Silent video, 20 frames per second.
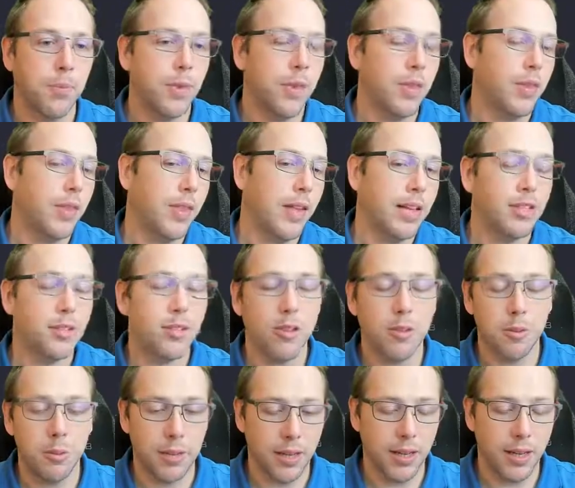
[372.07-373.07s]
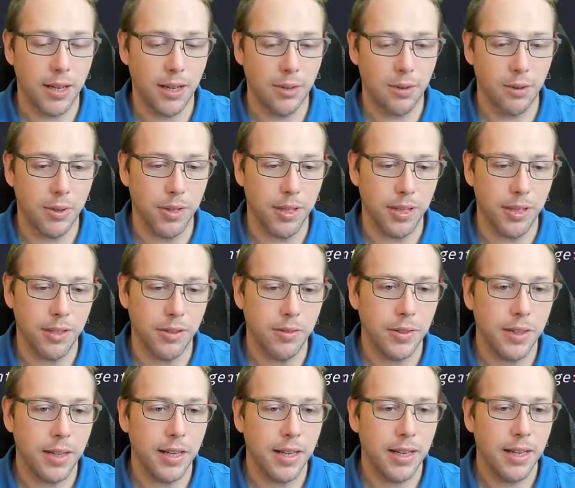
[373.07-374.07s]
that's all been gotten rid of.
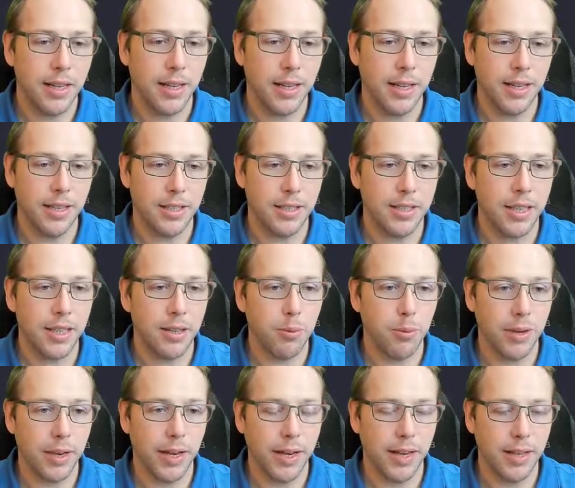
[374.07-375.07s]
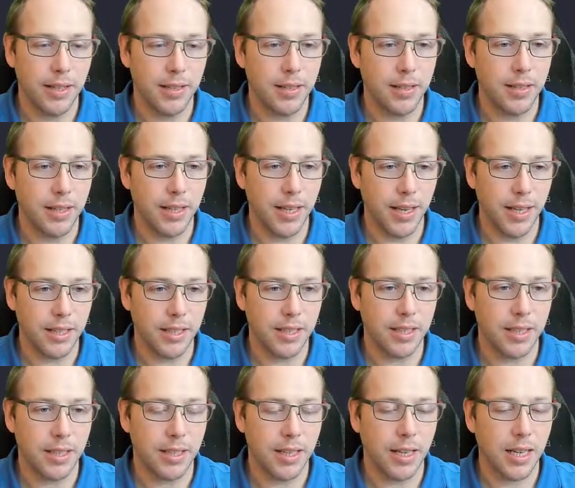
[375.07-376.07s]
And instead what he has is he has
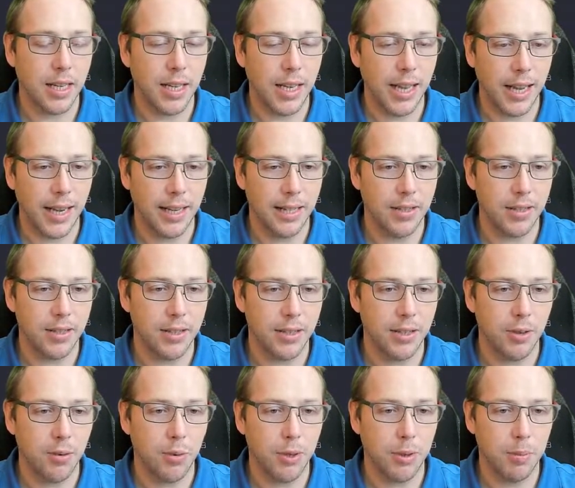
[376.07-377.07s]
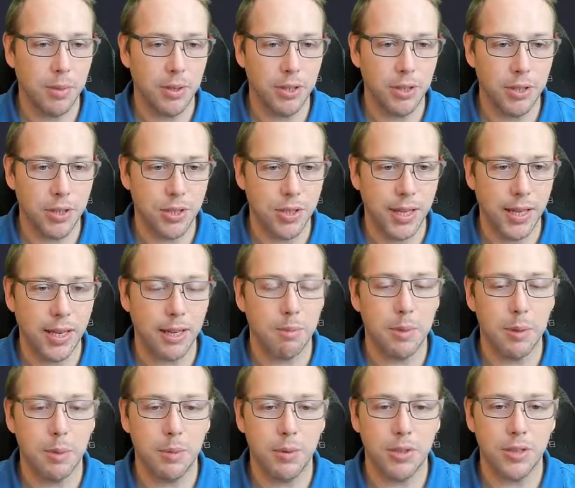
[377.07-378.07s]
a class with a bunch of static
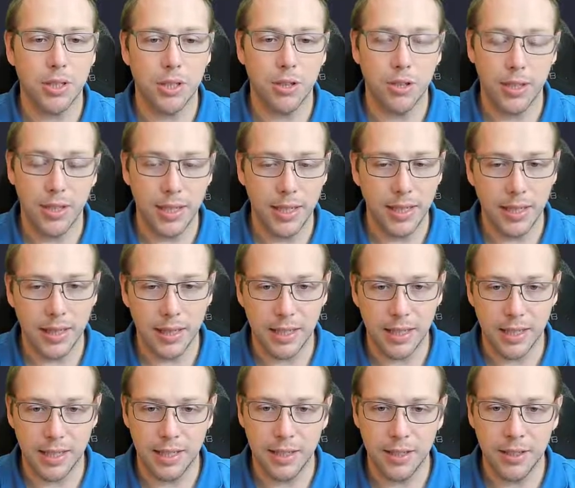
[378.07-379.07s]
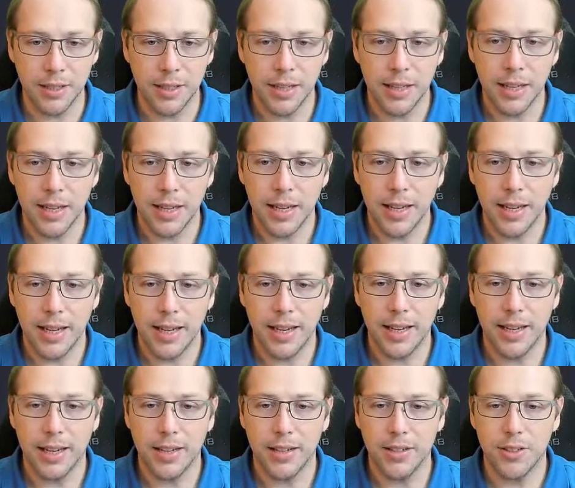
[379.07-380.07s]
members that are inlined,
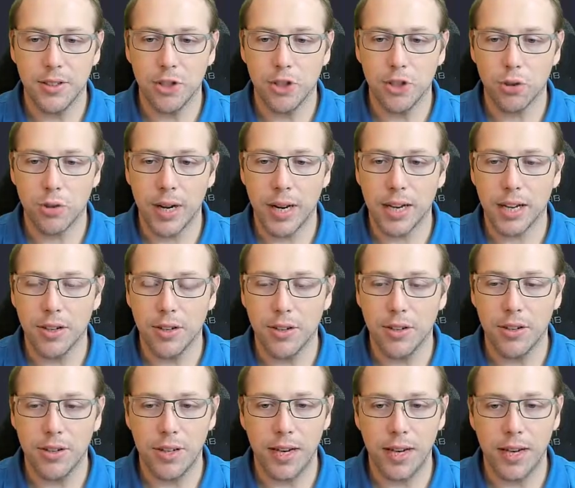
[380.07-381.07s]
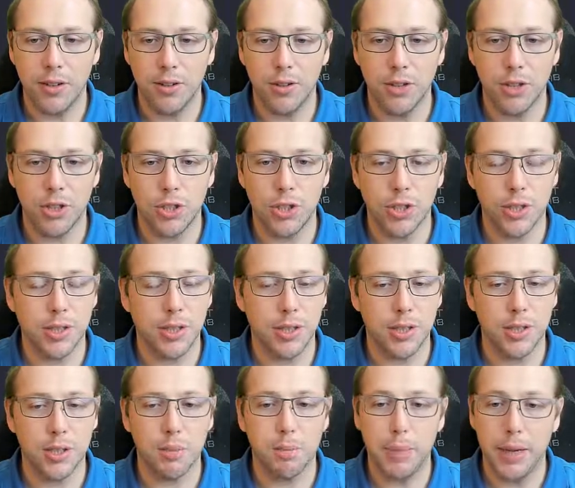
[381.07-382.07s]
and the tracker now is just a
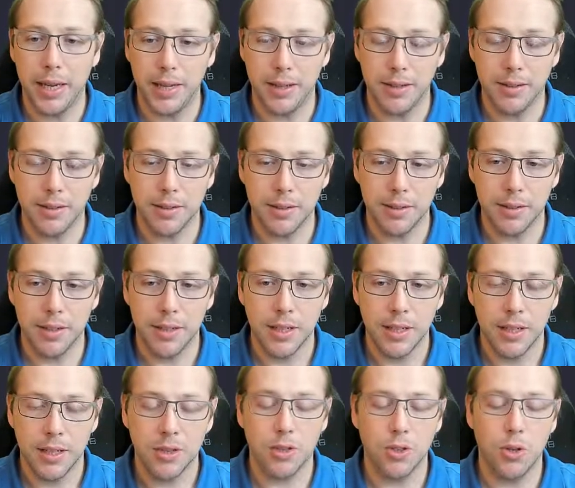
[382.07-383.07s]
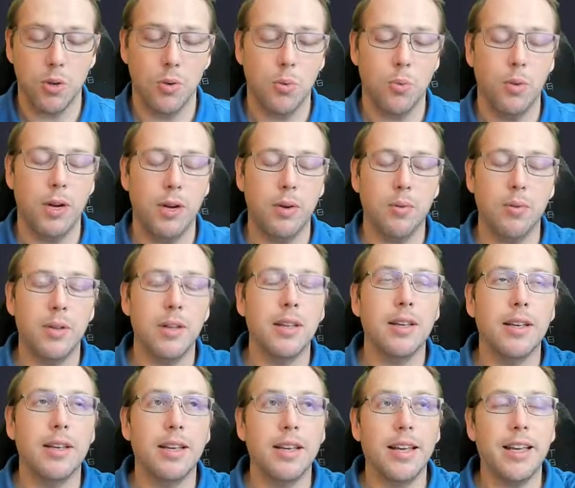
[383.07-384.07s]
span. So what
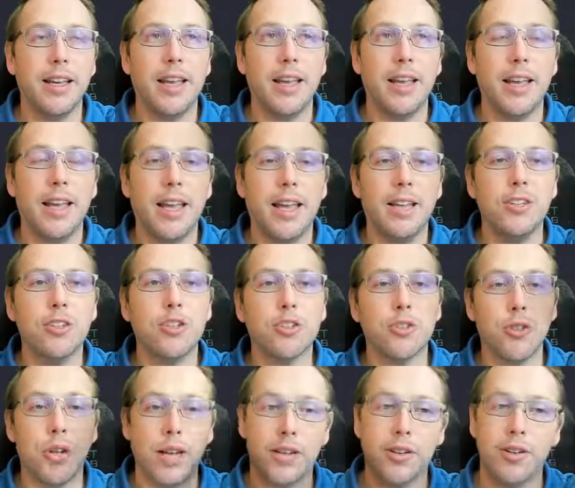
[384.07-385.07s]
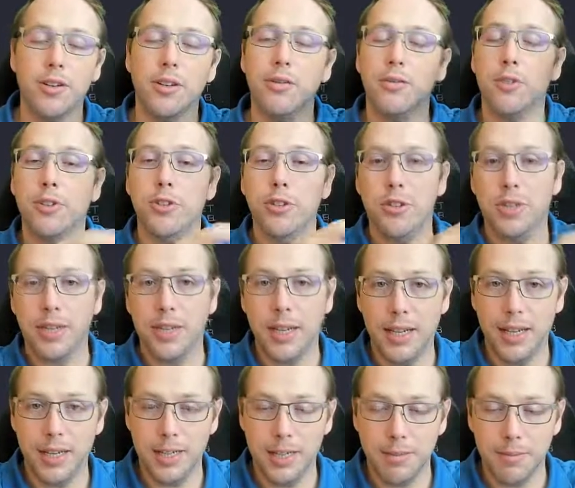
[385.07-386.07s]
edge tracker in version
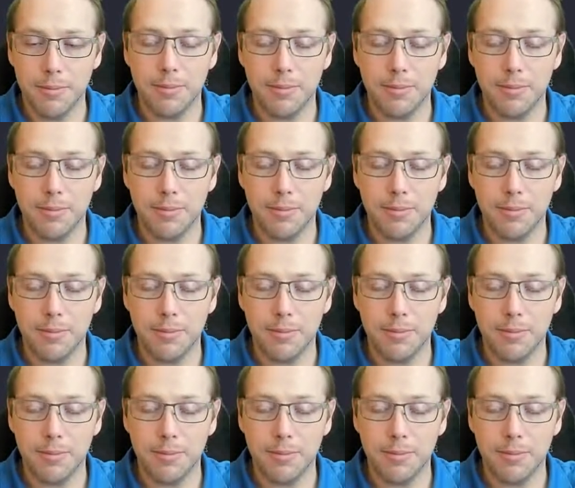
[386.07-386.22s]
9